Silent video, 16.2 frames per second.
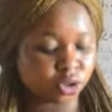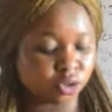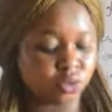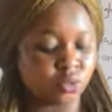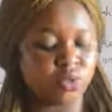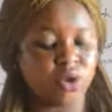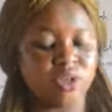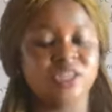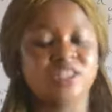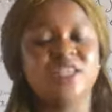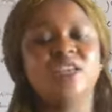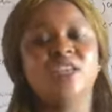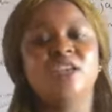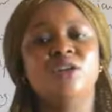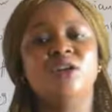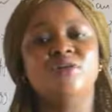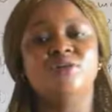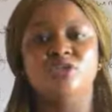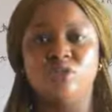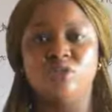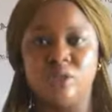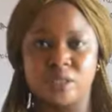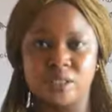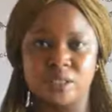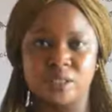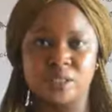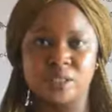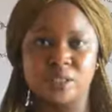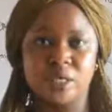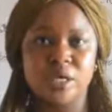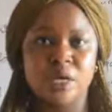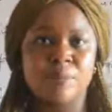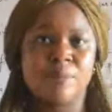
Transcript: through taking of drugs.